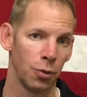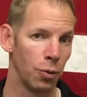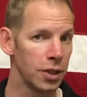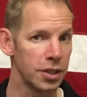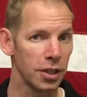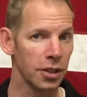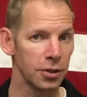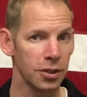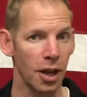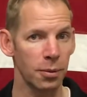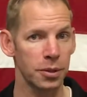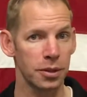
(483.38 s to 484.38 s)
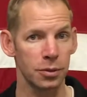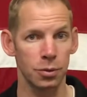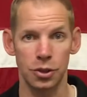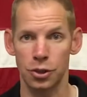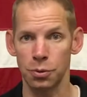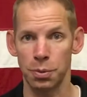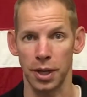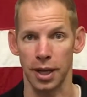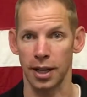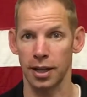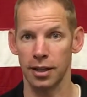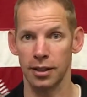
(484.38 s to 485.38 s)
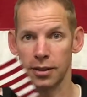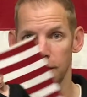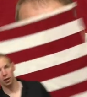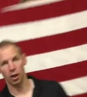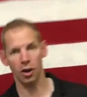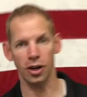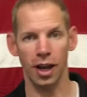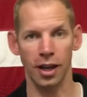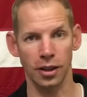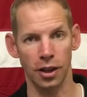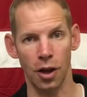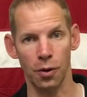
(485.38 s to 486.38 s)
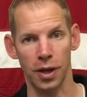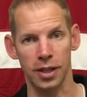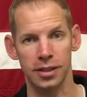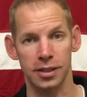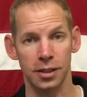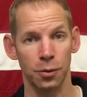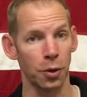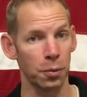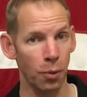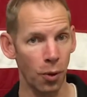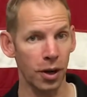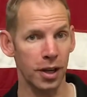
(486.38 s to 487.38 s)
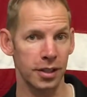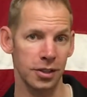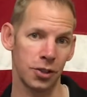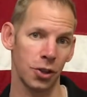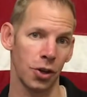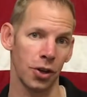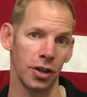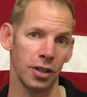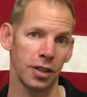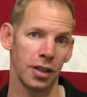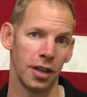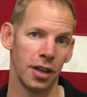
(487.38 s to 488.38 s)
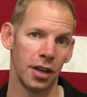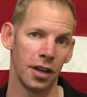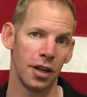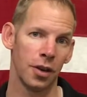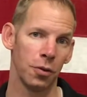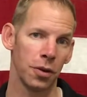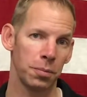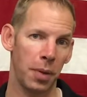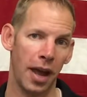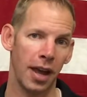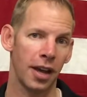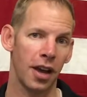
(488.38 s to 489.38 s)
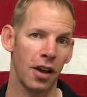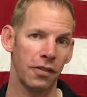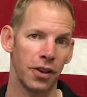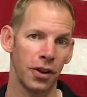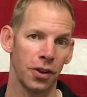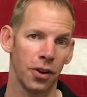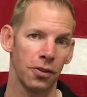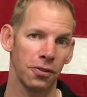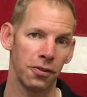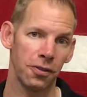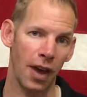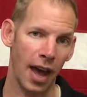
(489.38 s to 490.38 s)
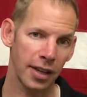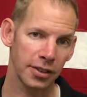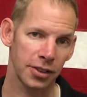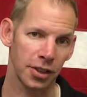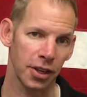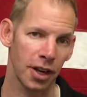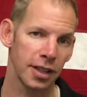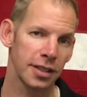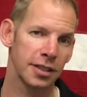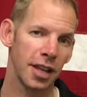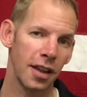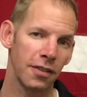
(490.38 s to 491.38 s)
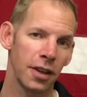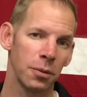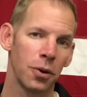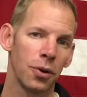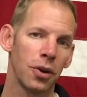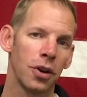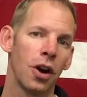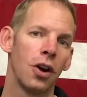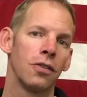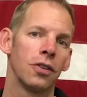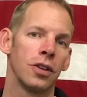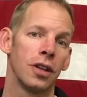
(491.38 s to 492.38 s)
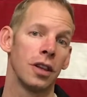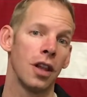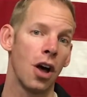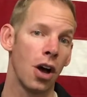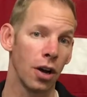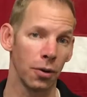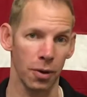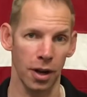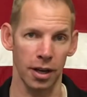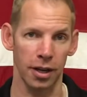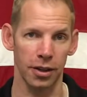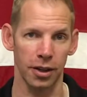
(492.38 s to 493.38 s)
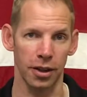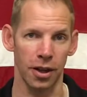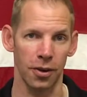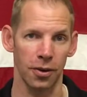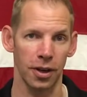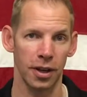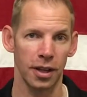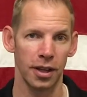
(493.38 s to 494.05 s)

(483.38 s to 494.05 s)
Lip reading: Which of those options would you pick? Clark and Lois were more concerned with paying off their loan faster and saving more over the long run of the loan.